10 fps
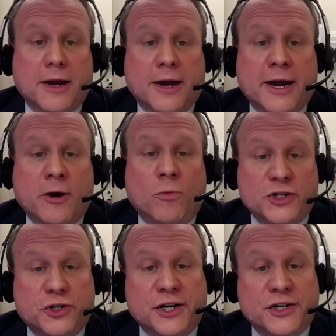
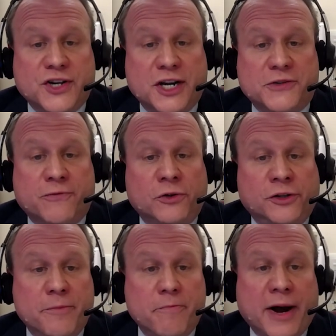One should assess for
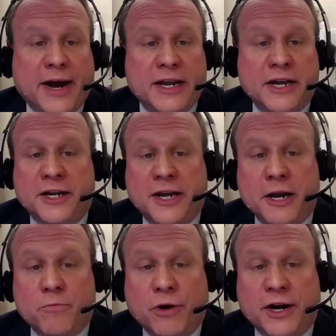limb, body, and
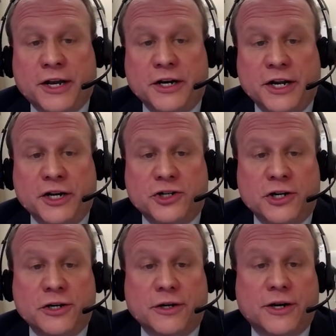gait
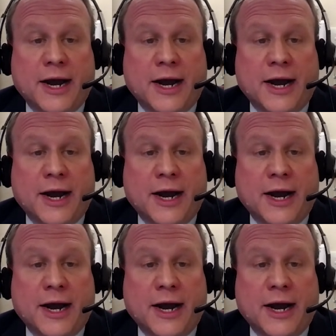bradykinesia,